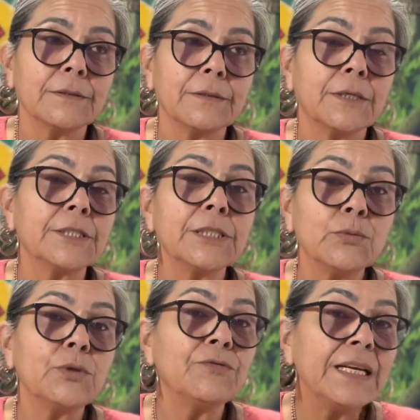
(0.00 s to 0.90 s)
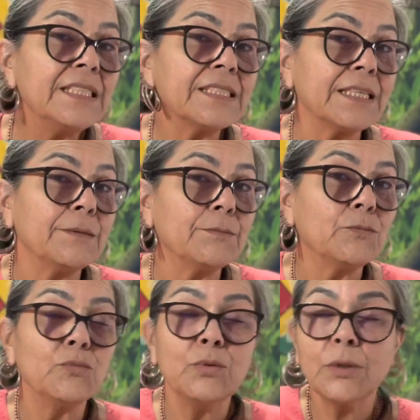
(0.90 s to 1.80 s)
until we face them.
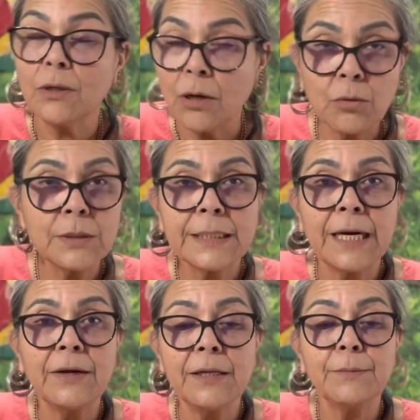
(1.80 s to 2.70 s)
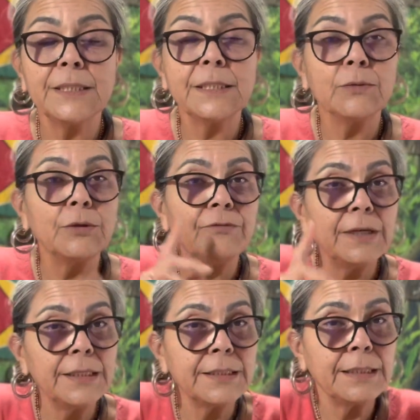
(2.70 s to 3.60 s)
We will always carry them until we
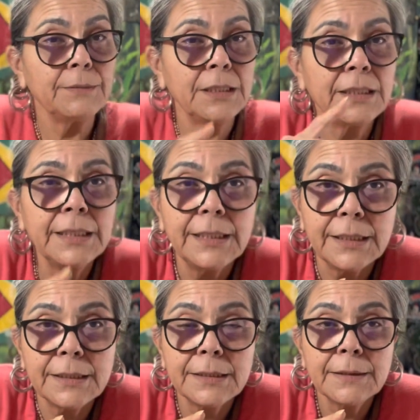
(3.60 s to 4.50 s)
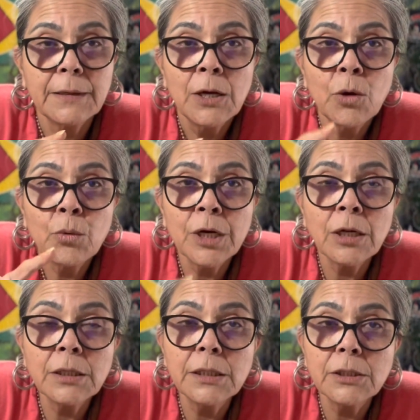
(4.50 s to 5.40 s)
face them. The thing is, we're
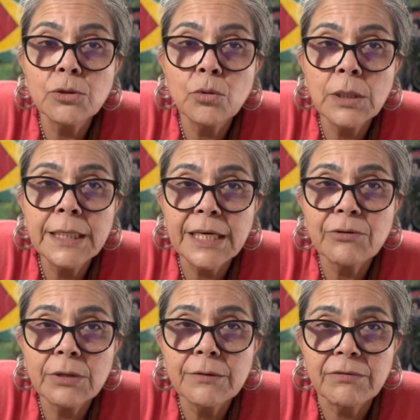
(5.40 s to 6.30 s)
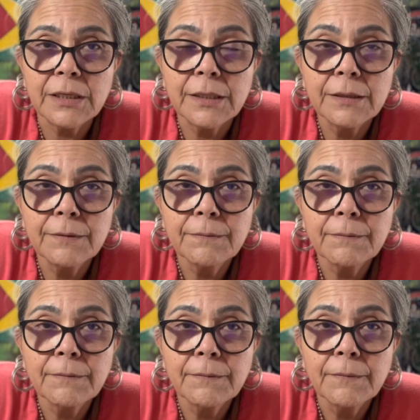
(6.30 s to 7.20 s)
not going to totally get rid of it
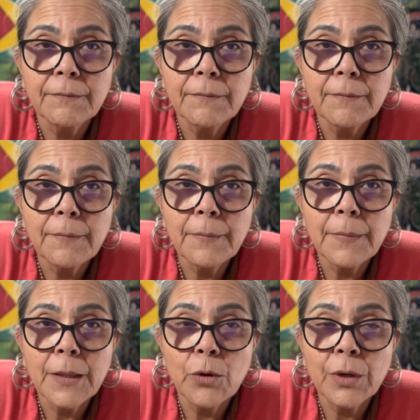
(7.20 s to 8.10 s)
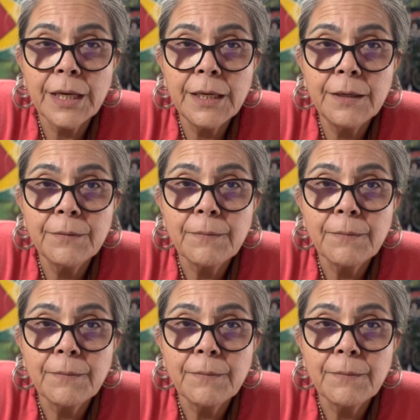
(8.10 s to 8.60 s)
okay?